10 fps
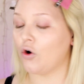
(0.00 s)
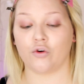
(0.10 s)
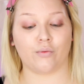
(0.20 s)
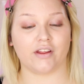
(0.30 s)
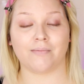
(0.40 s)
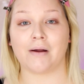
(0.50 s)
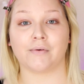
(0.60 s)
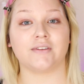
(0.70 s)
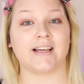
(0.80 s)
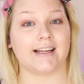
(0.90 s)
or with my
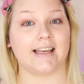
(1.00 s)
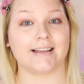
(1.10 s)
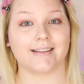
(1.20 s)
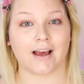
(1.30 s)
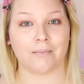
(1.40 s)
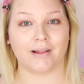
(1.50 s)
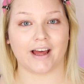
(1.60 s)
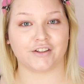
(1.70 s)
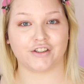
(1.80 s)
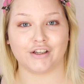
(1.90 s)
Real Techniques
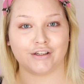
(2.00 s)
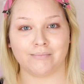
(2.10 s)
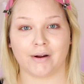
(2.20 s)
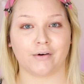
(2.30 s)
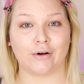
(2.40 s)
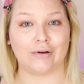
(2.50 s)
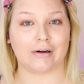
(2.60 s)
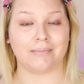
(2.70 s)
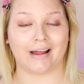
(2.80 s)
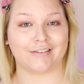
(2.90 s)
Complexion, Miracle
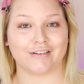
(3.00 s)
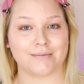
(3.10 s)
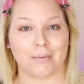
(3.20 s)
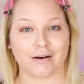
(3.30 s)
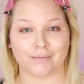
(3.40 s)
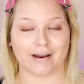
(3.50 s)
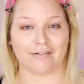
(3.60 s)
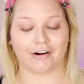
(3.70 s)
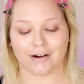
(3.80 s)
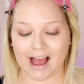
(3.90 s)
Complexion Sponge,
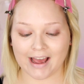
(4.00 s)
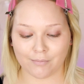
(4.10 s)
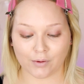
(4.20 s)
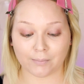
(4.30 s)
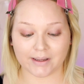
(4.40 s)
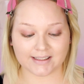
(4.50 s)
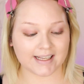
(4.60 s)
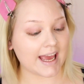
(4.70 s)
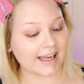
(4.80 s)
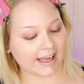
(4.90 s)
whatever, I will be
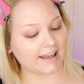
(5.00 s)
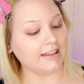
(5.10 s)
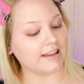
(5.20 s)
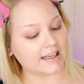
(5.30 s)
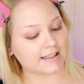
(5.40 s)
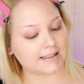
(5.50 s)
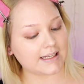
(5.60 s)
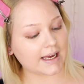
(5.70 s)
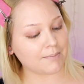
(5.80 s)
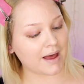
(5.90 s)
taking the
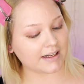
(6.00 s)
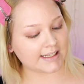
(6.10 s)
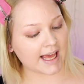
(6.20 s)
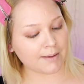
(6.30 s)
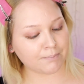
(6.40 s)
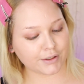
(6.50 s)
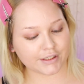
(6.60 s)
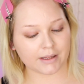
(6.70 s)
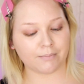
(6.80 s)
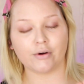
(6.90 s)
Sigma
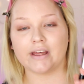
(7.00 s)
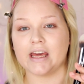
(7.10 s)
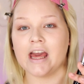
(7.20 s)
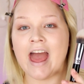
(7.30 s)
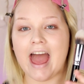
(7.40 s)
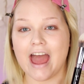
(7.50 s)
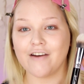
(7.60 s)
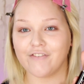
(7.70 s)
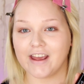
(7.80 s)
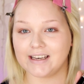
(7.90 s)
Tapered Kabuki
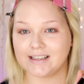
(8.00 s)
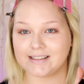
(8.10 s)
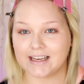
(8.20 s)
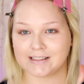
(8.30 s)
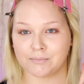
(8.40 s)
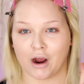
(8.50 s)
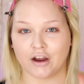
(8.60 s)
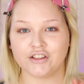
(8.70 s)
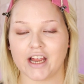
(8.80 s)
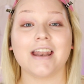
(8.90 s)
F86
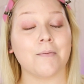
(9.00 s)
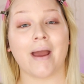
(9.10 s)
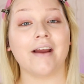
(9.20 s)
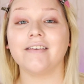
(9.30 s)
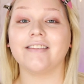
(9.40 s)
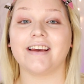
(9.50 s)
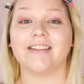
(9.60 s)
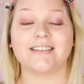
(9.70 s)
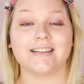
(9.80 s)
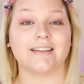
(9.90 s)
brush, and apparently
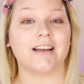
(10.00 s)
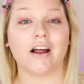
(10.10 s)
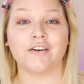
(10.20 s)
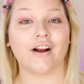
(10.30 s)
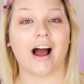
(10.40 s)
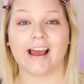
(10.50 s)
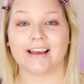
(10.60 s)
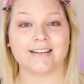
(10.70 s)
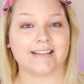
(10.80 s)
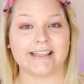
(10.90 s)
this is an under eye
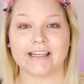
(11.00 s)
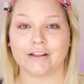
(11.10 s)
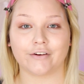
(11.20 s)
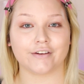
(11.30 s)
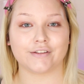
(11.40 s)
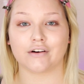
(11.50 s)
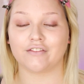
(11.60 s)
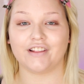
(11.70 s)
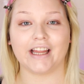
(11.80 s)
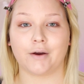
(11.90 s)
concealer, sort
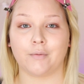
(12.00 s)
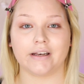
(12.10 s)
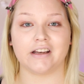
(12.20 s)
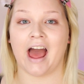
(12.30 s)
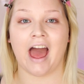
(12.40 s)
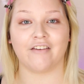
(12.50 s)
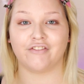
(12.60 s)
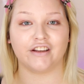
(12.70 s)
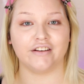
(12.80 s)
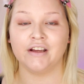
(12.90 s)
of liquid
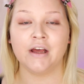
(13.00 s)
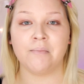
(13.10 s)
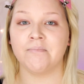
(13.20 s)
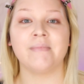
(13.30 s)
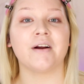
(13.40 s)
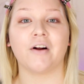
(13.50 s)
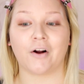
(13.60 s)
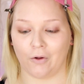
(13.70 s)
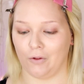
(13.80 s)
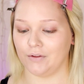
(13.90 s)
heaven
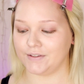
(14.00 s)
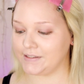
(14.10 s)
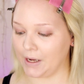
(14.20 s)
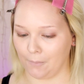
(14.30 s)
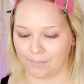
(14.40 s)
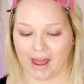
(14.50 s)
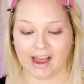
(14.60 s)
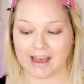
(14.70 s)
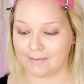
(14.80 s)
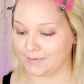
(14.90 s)
miracle. So,
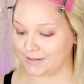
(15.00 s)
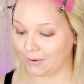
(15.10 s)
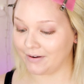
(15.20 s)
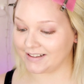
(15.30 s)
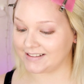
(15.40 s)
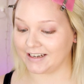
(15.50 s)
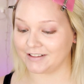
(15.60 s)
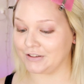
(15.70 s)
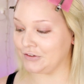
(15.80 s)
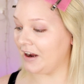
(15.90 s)
I am so
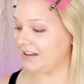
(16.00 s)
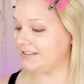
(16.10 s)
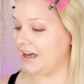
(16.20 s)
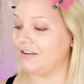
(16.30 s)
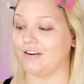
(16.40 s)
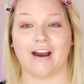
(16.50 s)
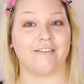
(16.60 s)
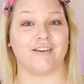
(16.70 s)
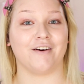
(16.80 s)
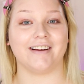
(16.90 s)
excited to try this out, you
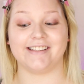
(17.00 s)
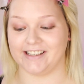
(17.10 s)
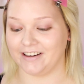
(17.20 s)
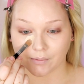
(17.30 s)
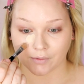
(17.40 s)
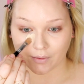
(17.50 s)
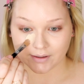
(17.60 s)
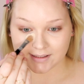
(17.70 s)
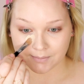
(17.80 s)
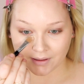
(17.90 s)
have no idea. So I'm
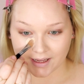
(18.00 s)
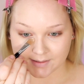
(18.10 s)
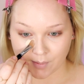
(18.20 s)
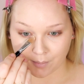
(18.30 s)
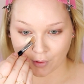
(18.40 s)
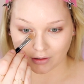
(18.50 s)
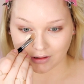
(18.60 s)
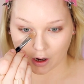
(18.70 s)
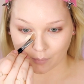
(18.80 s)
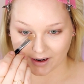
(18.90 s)
going to place my Pro
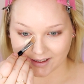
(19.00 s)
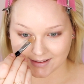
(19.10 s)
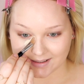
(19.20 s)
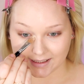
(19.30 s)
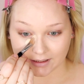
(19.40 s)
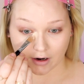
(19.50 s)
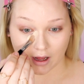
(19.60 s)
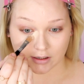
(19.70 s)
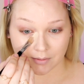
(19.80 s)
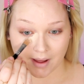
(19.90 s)
Longwear concealer
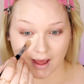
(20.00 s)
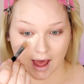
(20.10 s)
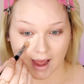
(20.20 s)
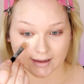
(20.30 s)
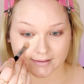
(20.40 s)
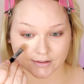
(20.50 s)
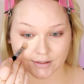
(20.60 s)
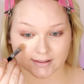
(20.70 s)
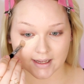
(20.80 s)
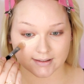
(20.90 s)
under my eyes
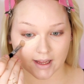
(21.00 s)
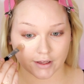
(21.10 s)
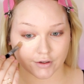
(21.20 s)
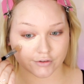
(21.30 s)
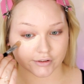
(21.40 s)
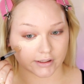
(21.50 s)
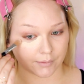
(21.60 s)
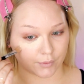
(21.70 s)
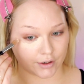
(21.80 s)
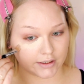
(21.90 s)
just as I usually
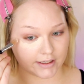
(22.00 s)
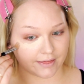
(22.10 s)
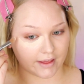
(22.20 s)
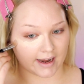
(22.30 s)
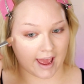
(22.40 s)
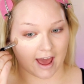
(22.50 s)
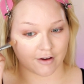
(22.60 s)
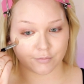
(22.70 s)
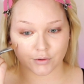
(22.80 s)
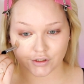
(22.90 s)
would in that
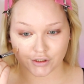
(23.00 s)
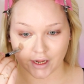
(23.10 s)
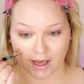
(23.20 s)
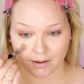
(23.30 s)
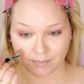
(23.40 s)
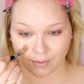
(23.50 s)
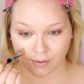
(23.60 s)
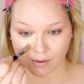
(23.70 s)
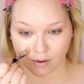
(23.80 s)
half moon shape.